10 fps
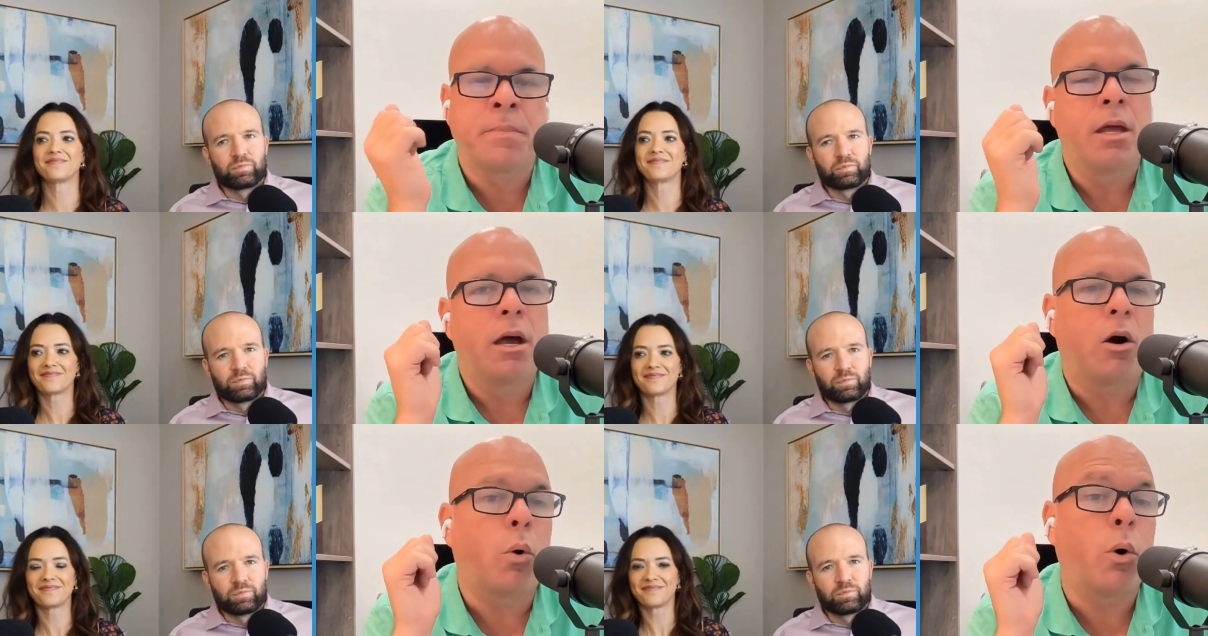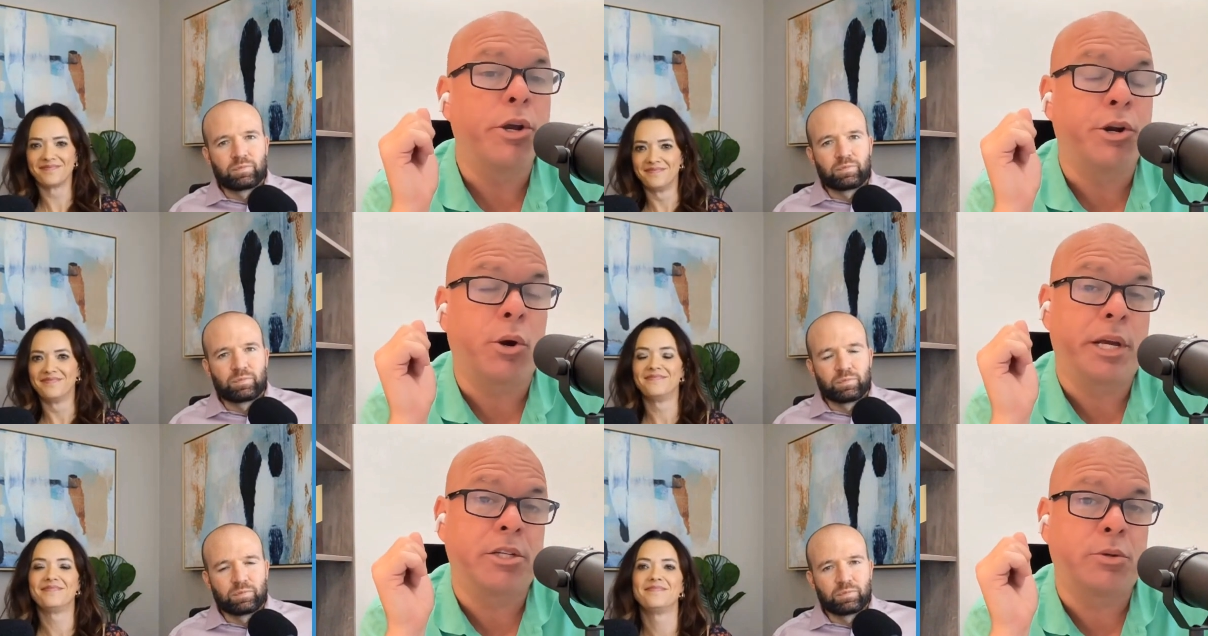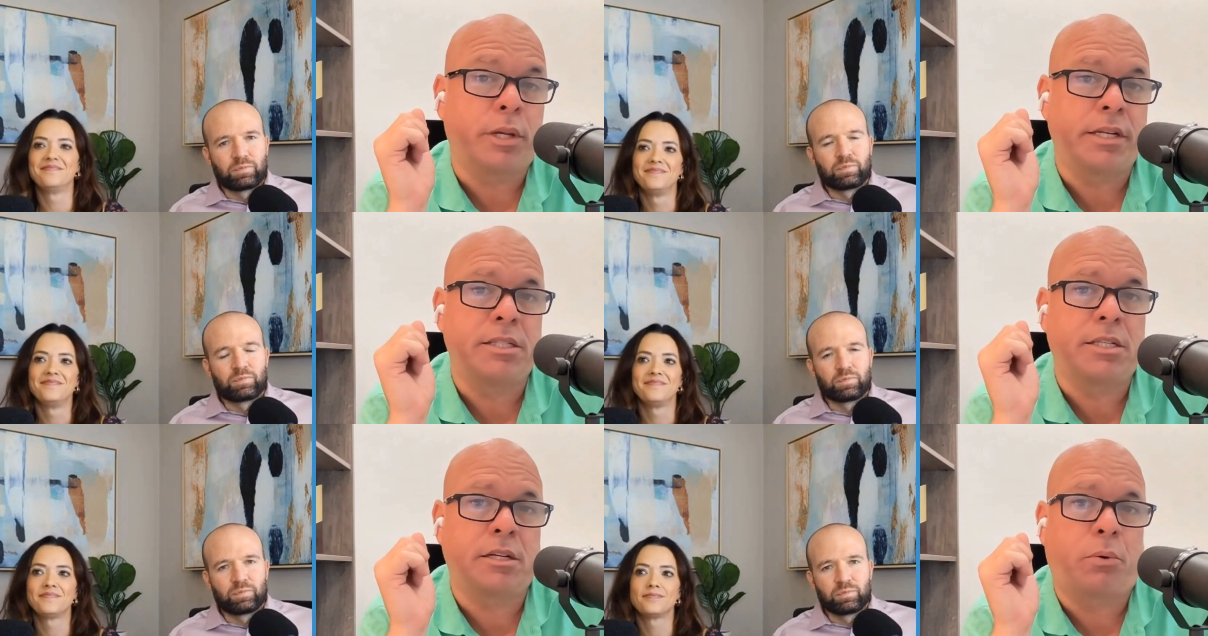Speaker 1: Or you're going into a
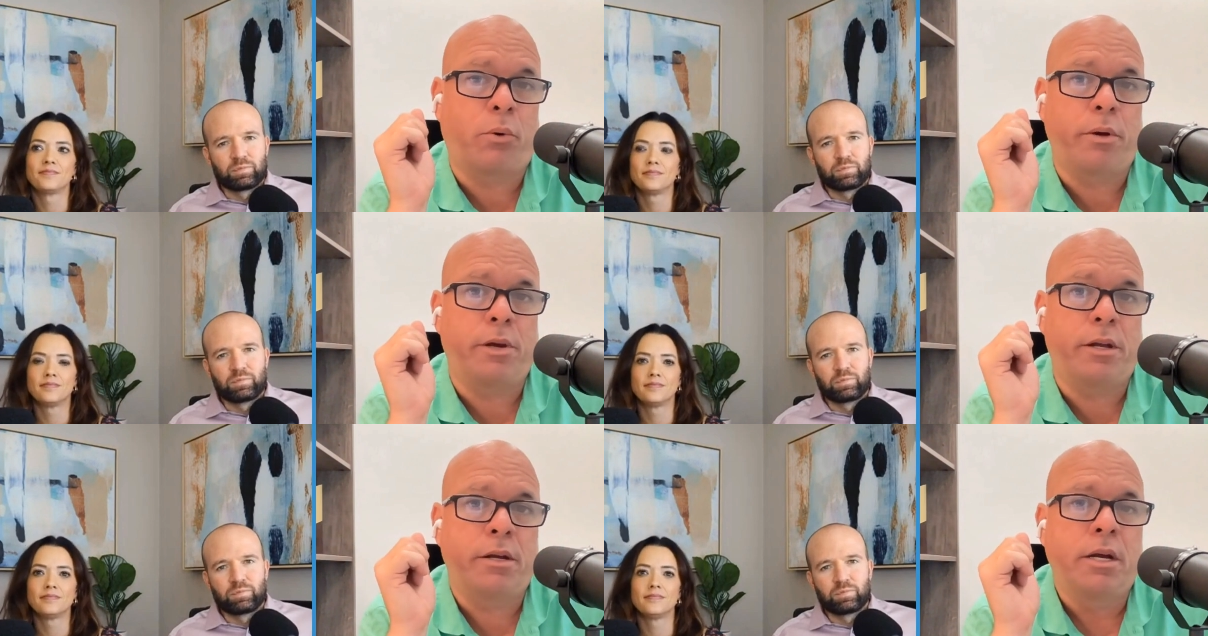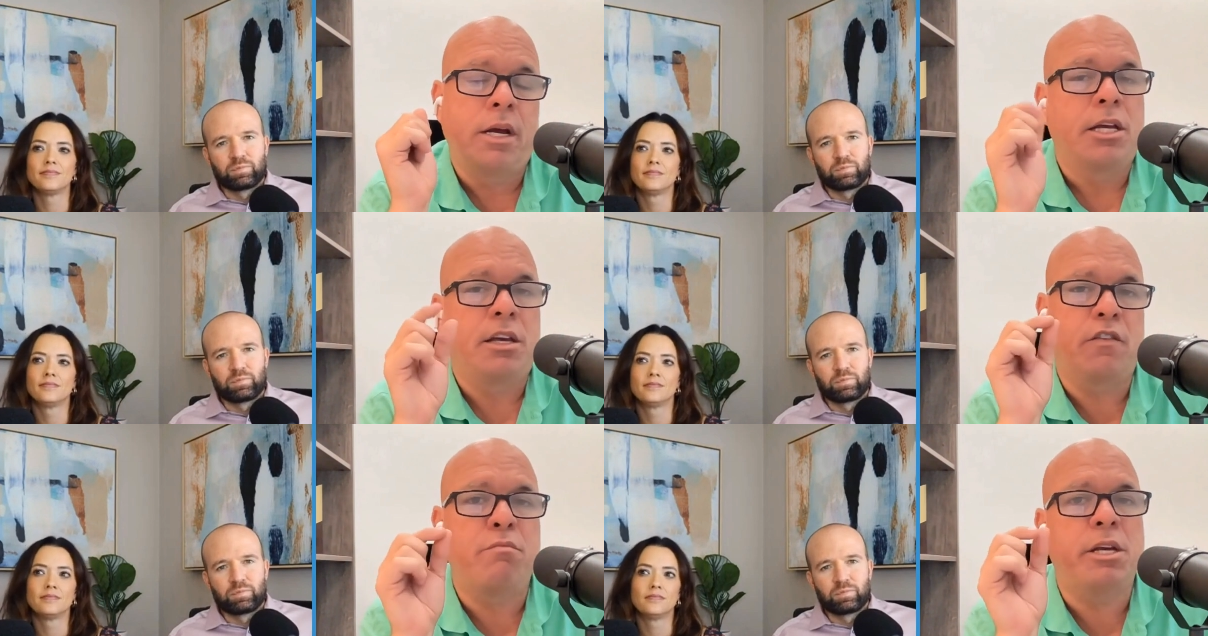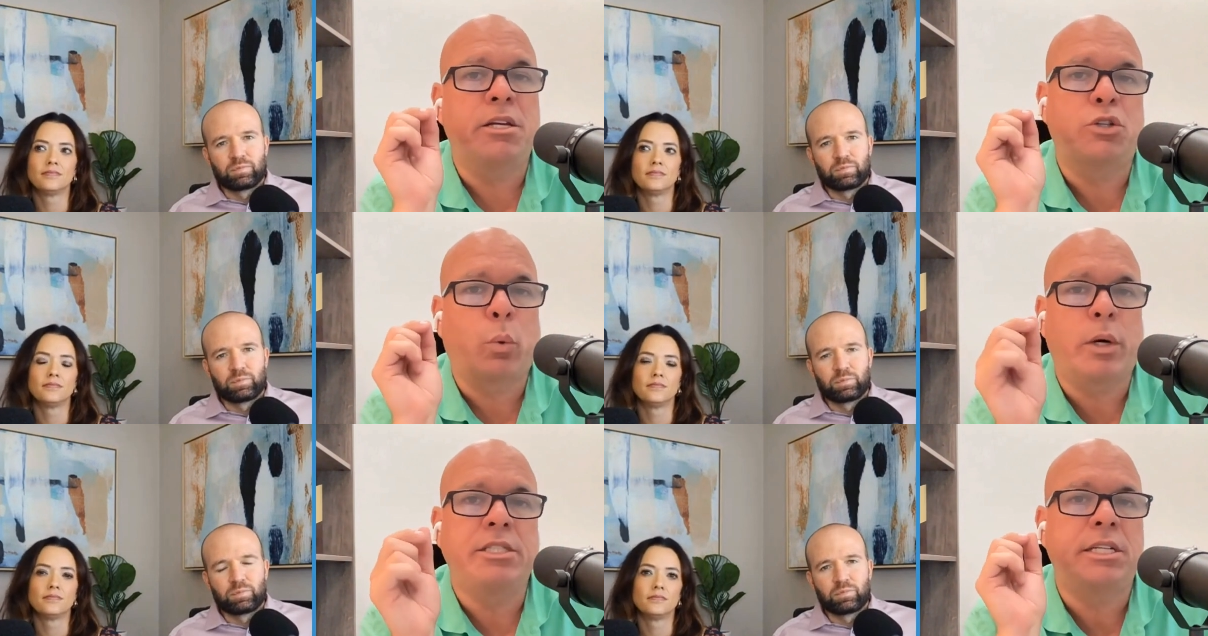listing appointment. Give me
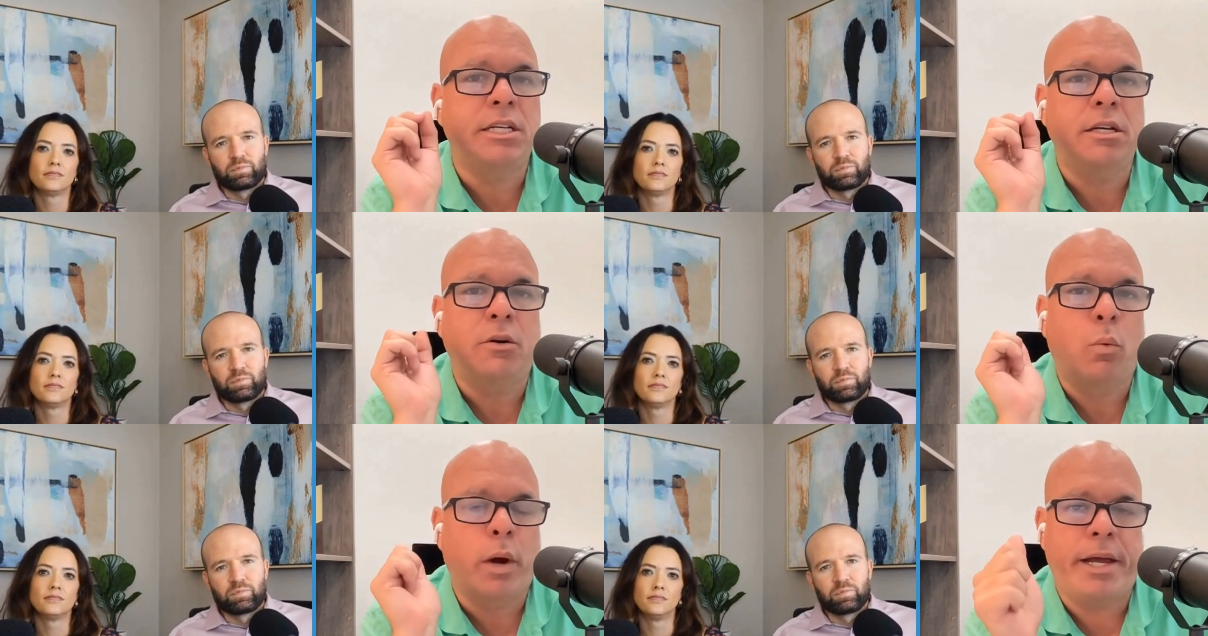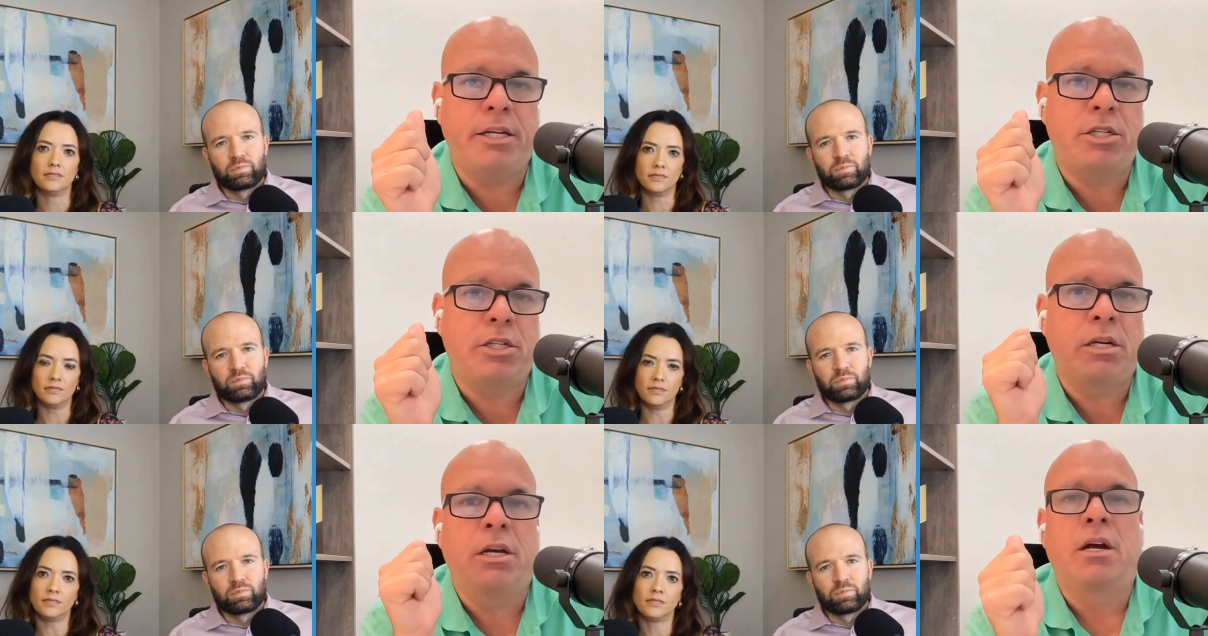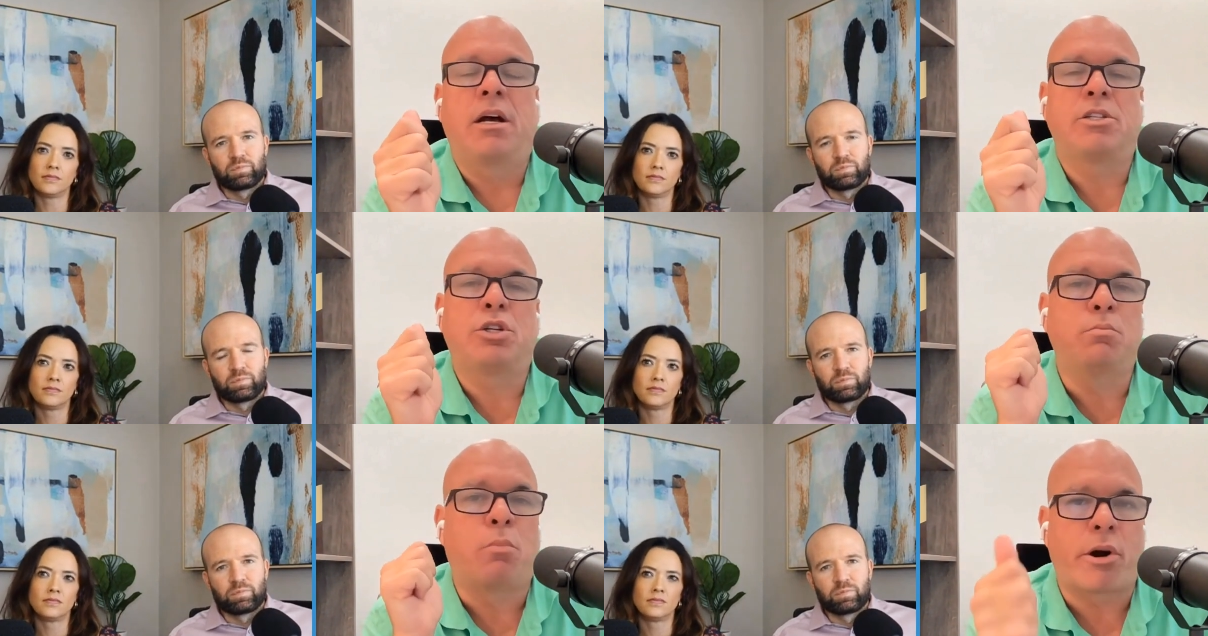20 ways to
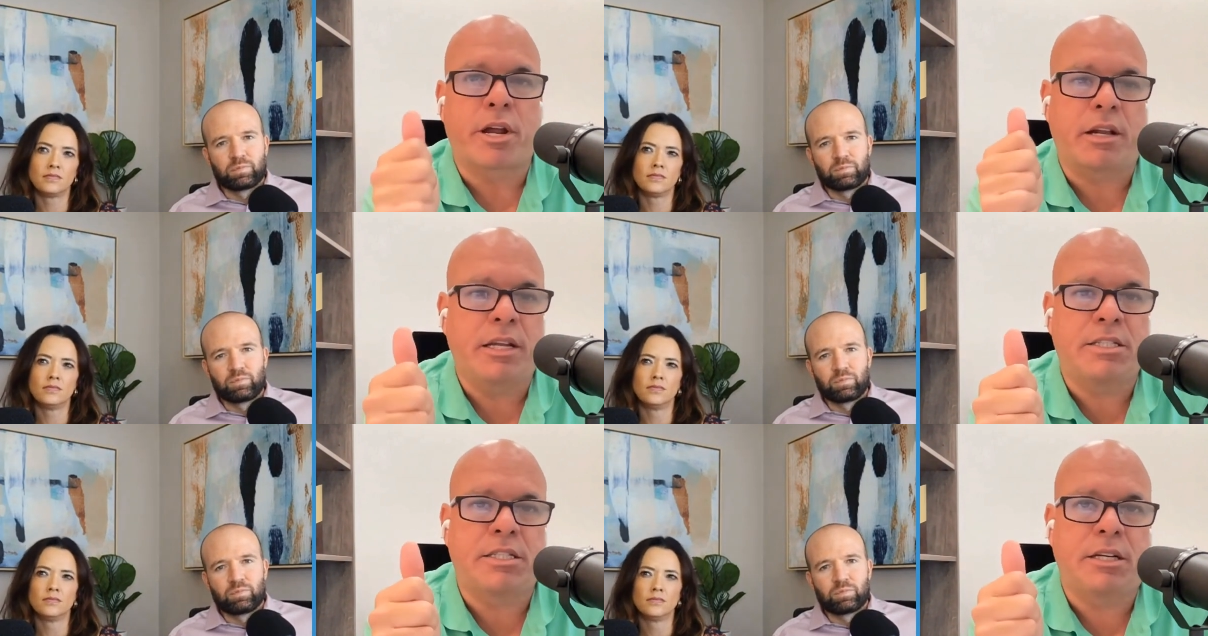market a listing